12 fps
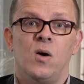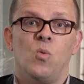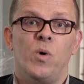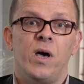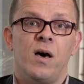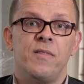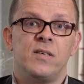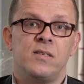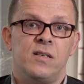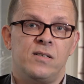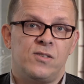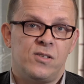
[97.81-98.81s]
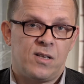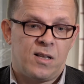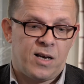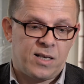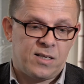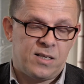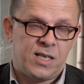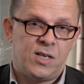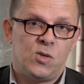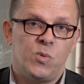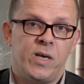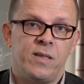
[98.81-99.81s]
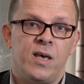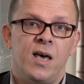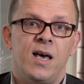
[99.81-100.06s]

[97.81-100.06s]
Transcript: We are the solicitors that like to deal with